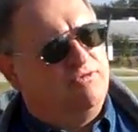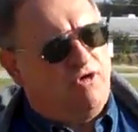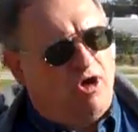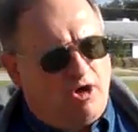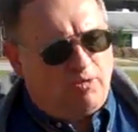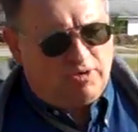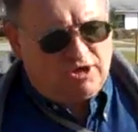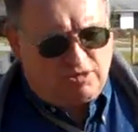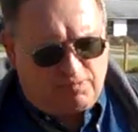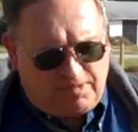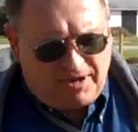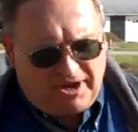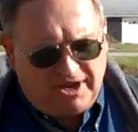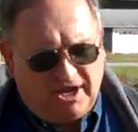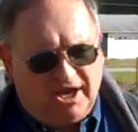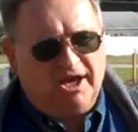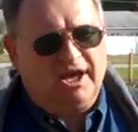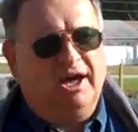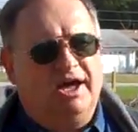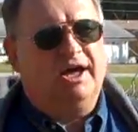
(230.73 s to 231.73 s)
always been
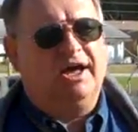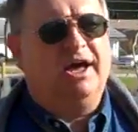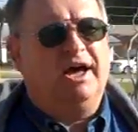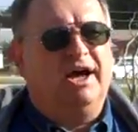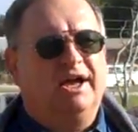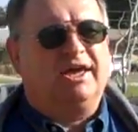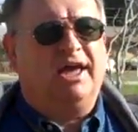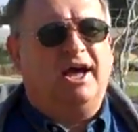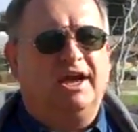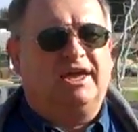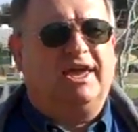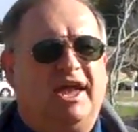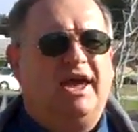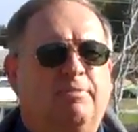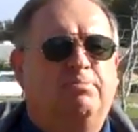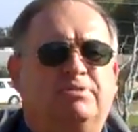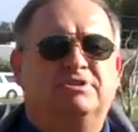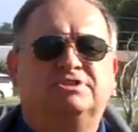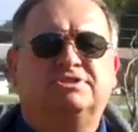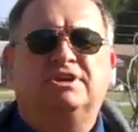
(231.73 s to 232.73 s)
a
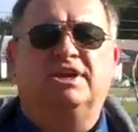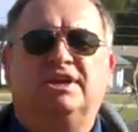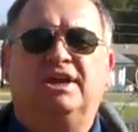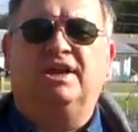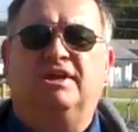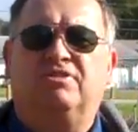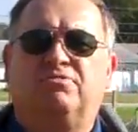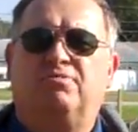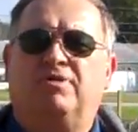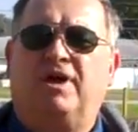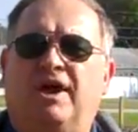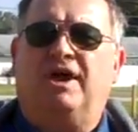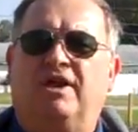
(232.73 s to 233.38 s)
campus that has